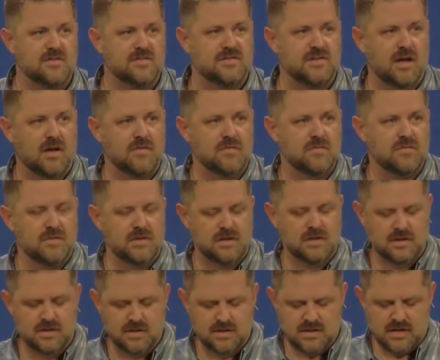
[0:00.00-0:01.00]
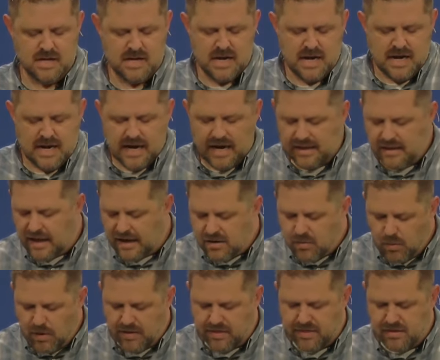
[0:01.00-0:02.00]
yourself. I
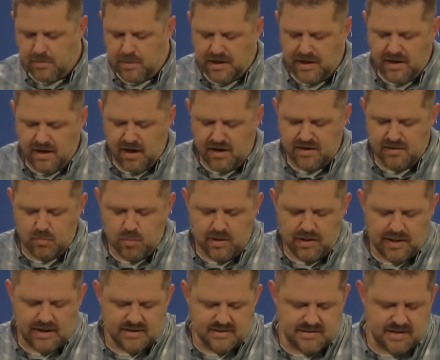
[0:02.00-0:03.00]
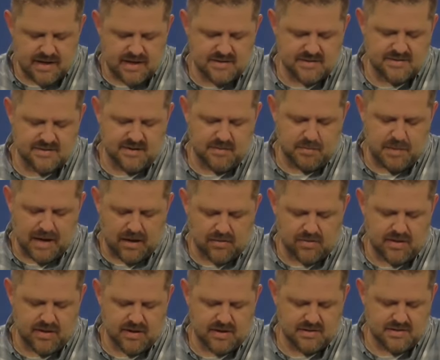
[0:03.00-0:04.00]
like what Thabiti Anyabwile says
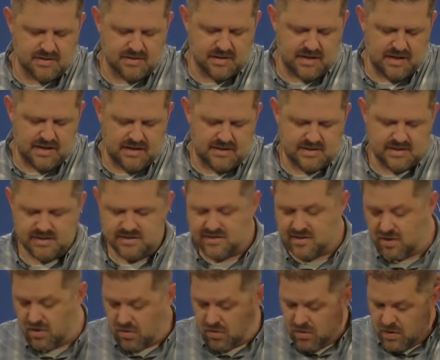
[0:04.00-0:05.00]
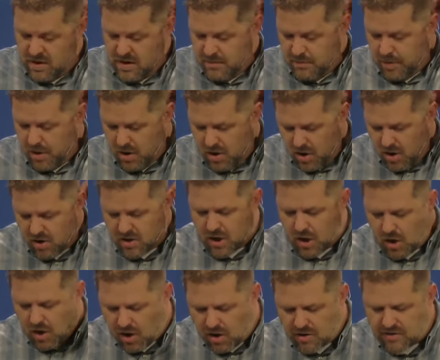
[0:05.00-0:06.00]
about this. He says, though Paul
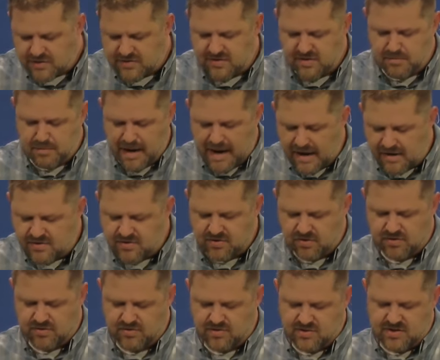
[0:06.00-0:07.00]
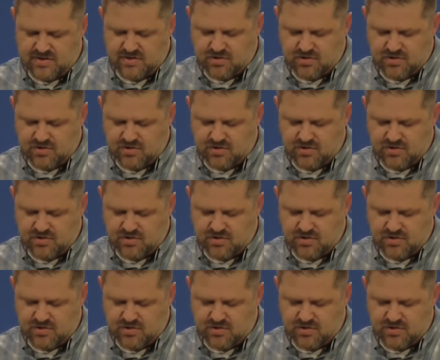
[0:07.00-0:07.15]
calls the masters to